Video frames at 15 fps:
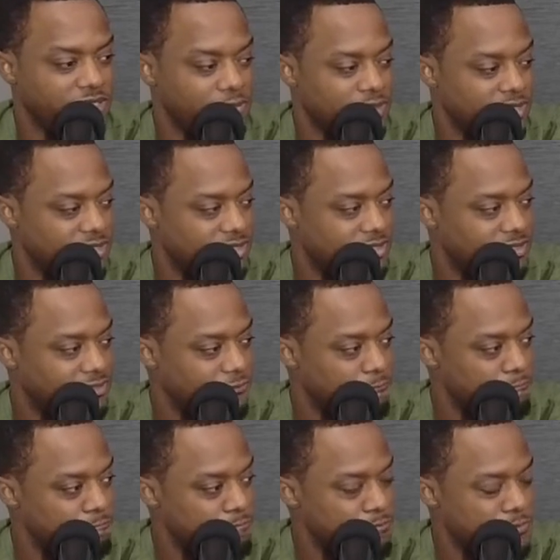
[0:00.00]

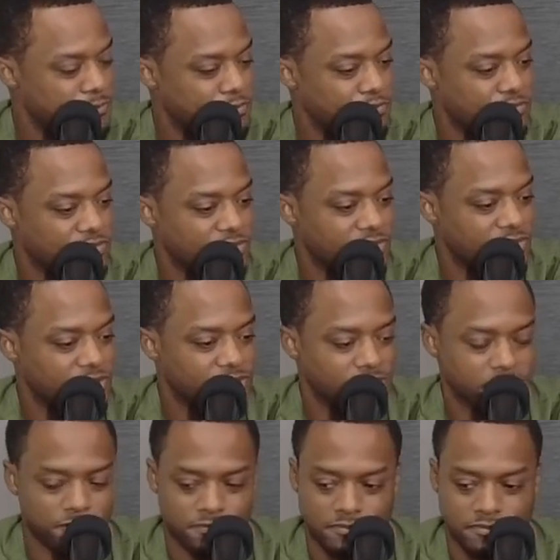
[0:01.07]

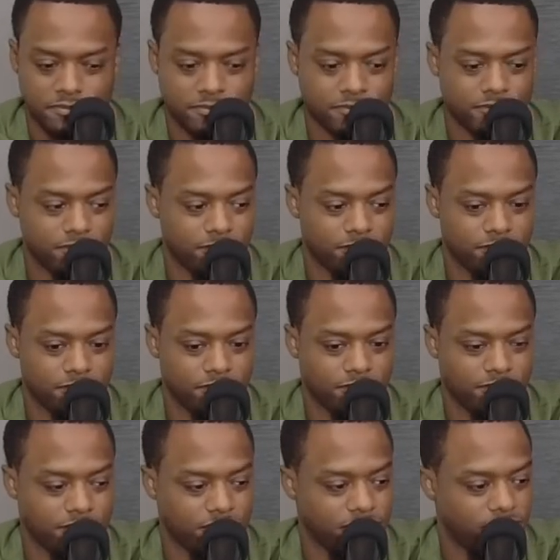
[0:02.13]

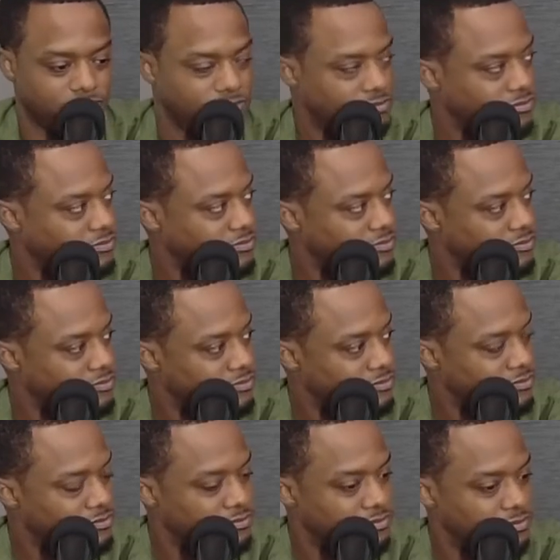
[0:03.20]

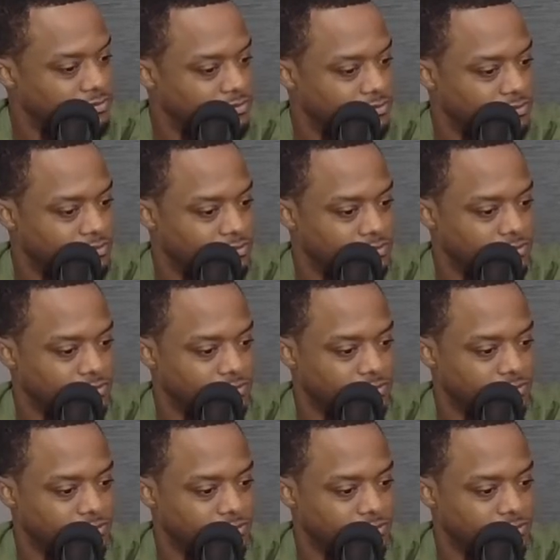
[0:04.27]
(silent)